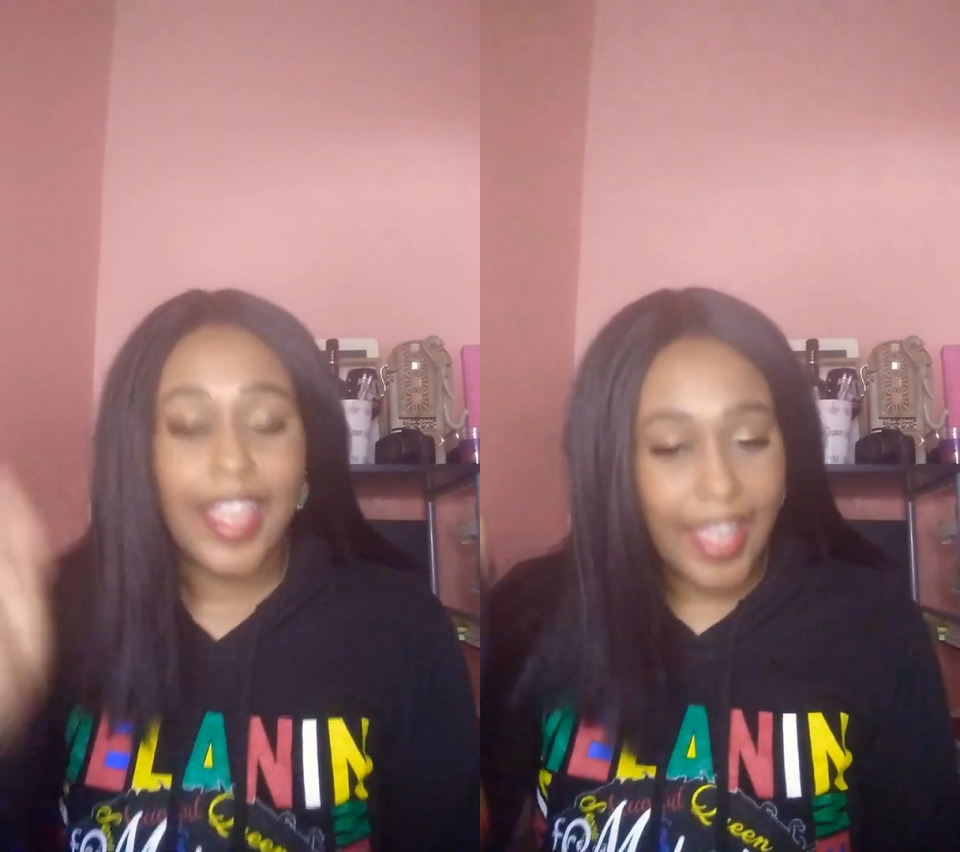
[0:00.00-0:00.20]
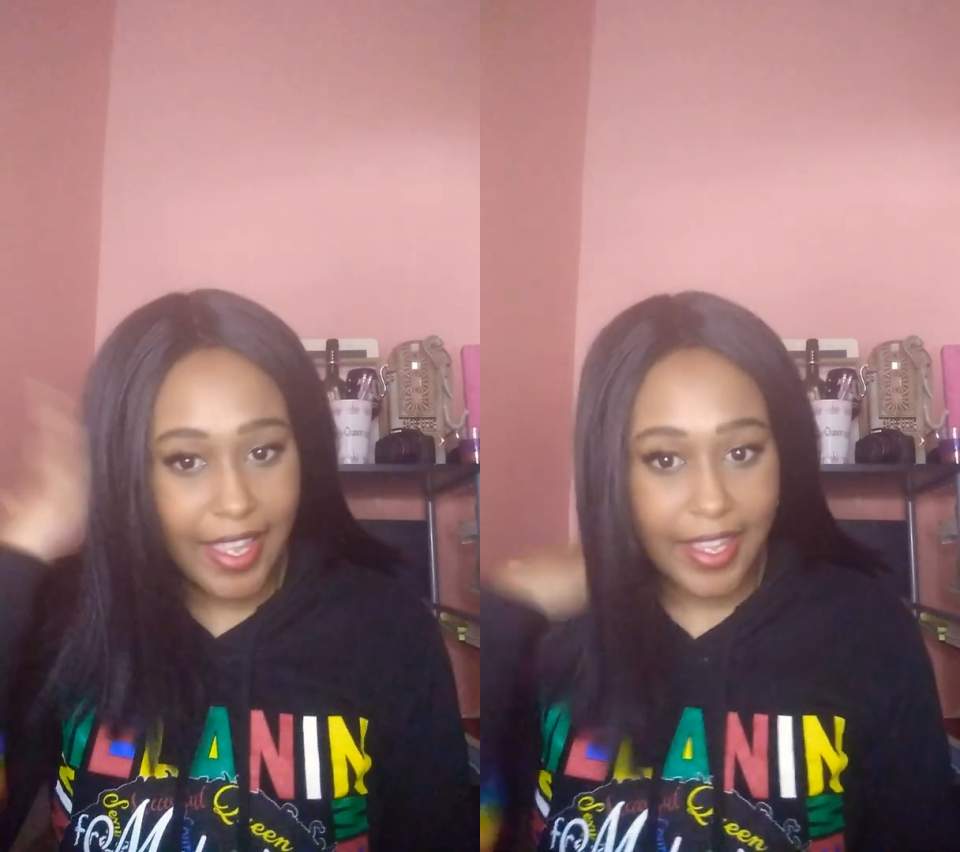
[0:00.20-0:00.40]

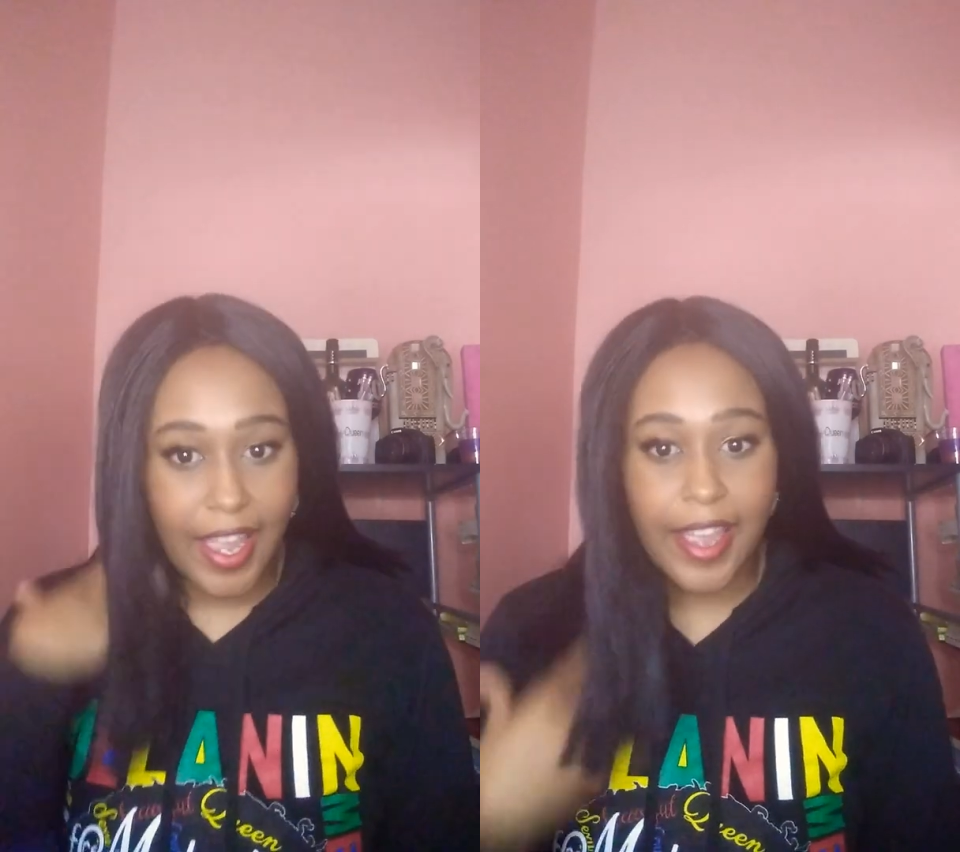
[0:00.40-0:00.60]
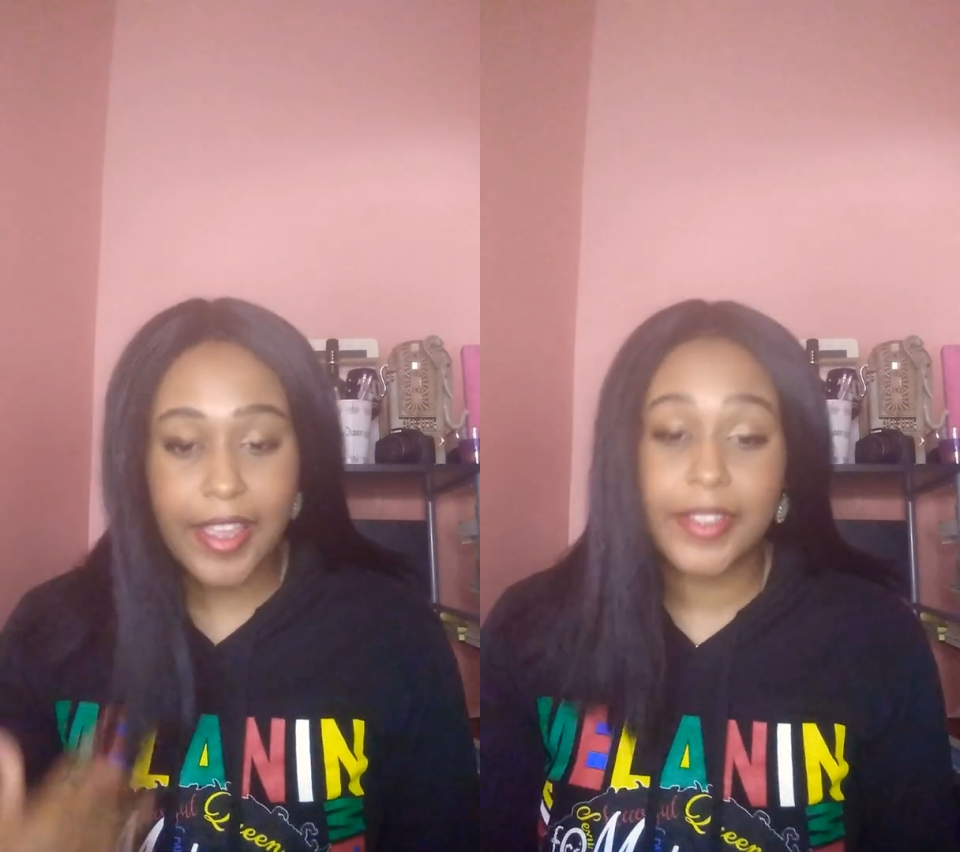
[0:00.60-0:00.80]
Hey,
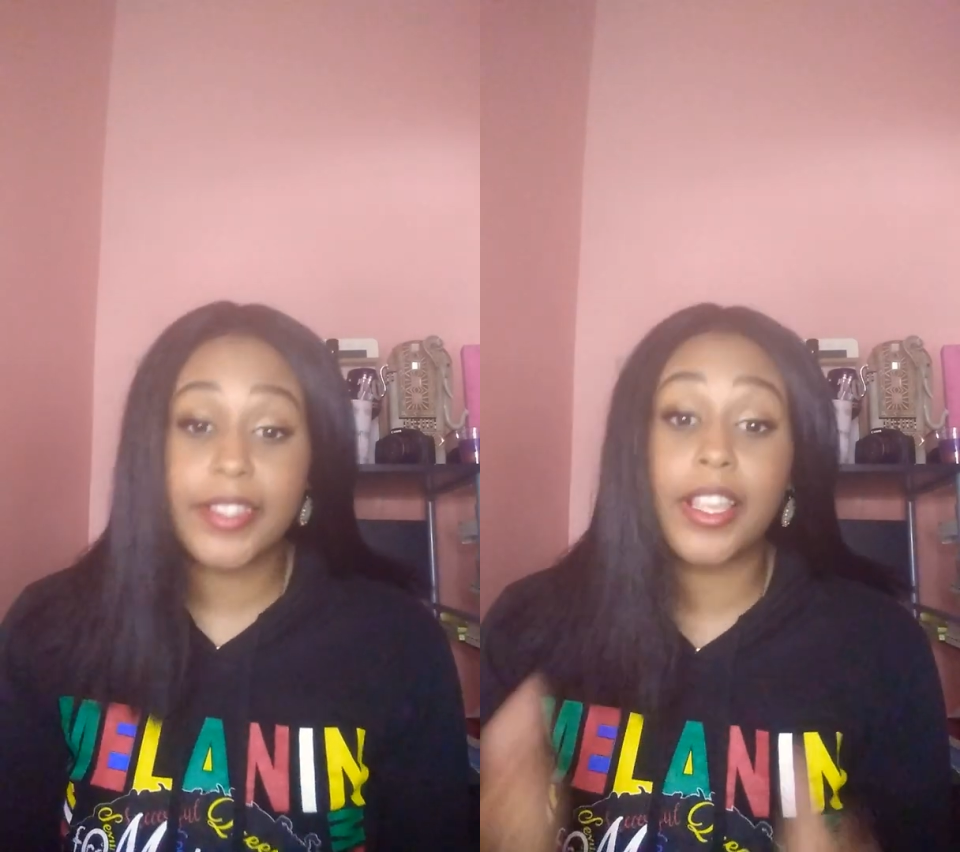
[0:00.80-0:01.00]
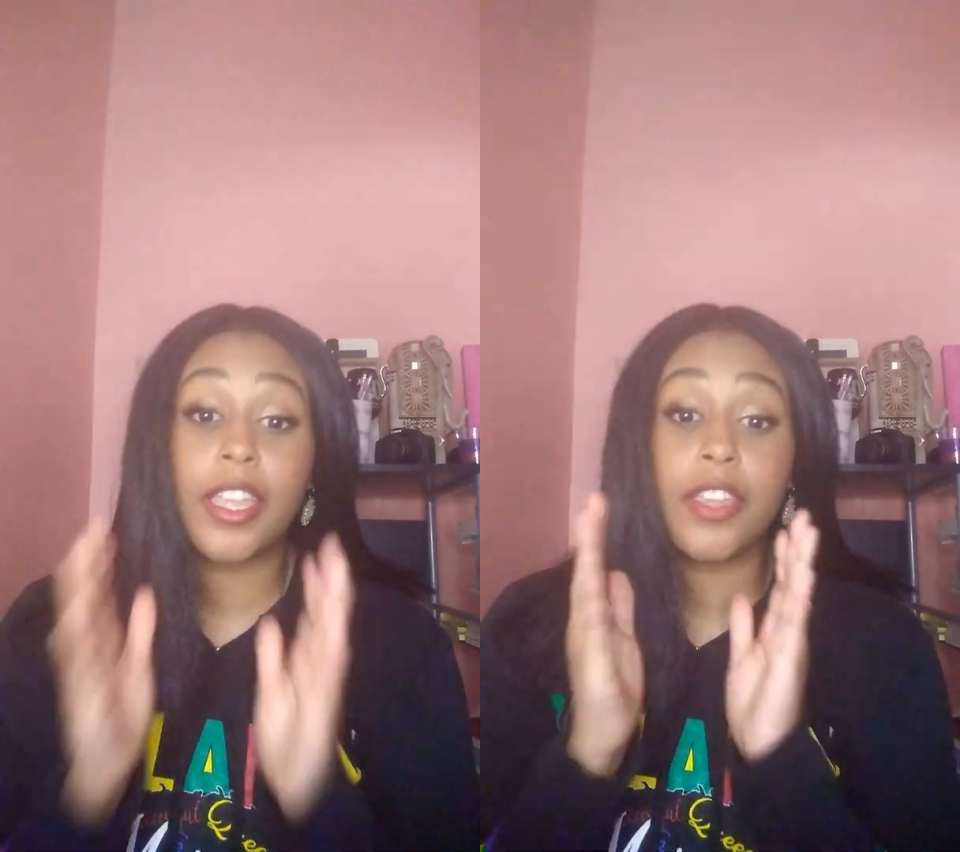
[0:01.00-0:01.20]

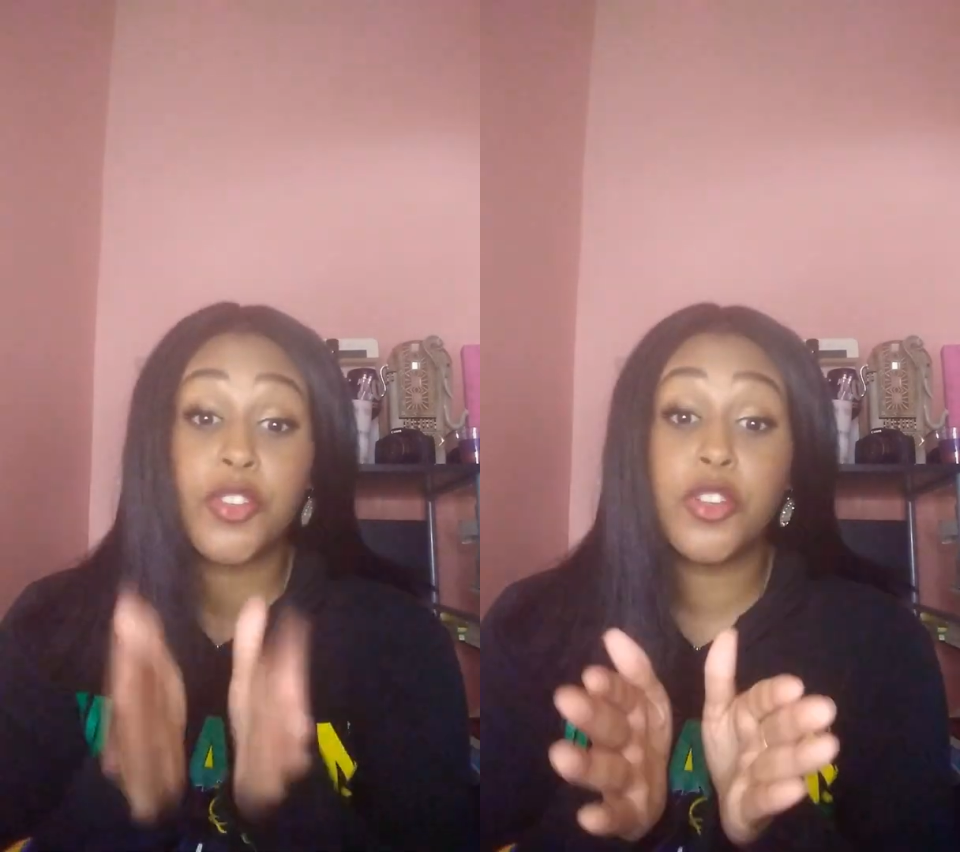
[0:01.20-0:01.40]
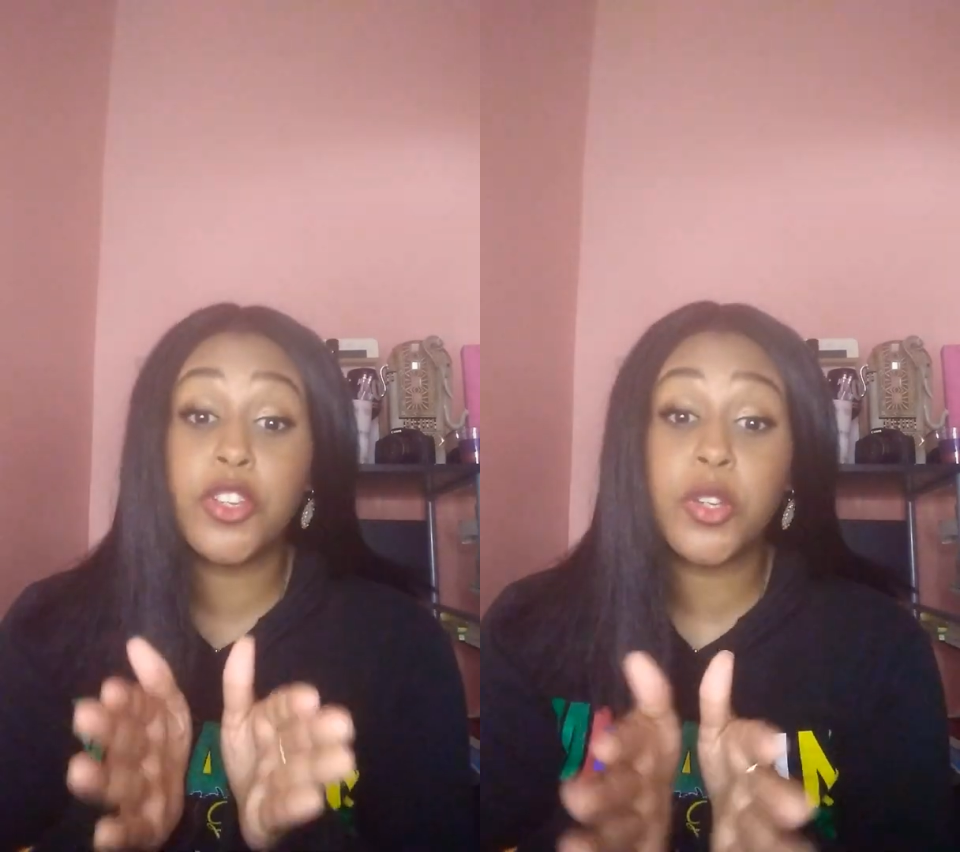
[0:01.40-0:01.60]
guys. If you're